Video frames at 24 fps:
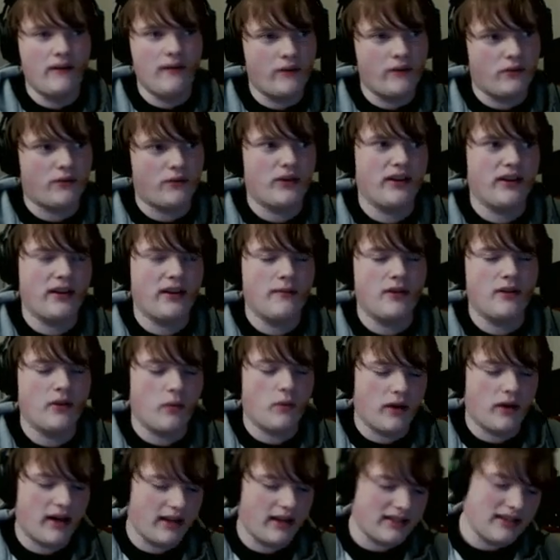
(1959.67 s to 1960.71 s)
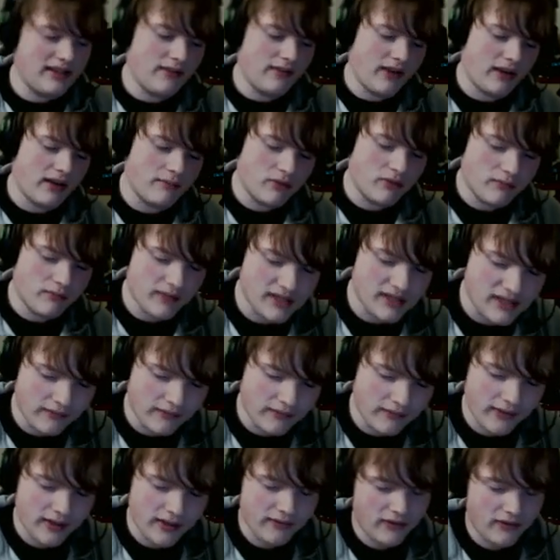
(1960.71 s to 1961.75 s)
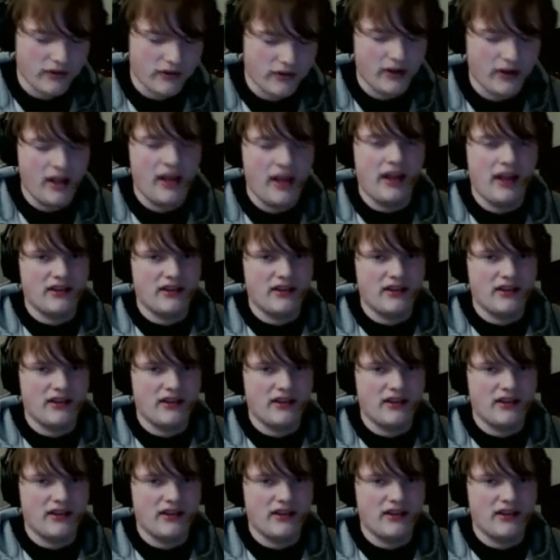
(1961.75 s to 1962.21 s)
Feel free to let me know why, see if I can improve myself any further.